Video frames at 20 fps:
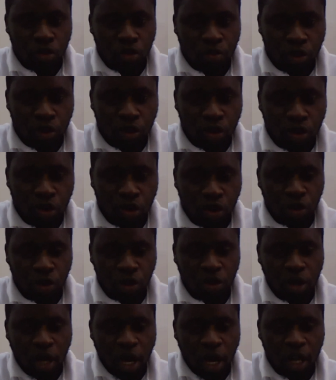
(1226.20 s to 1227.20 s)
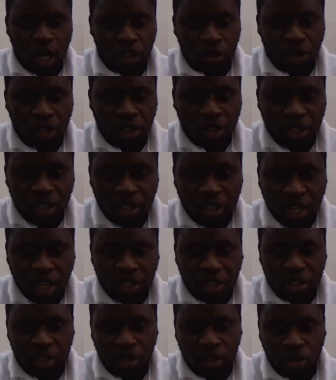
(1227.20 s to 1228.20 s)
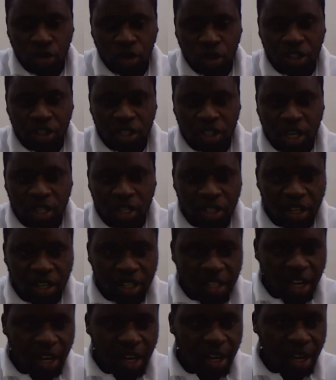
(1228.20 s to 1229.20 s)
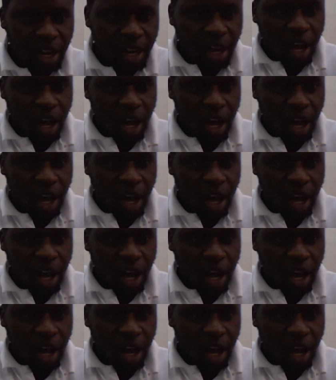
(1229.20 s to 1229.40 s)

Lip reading: European Union Joint Research Centre.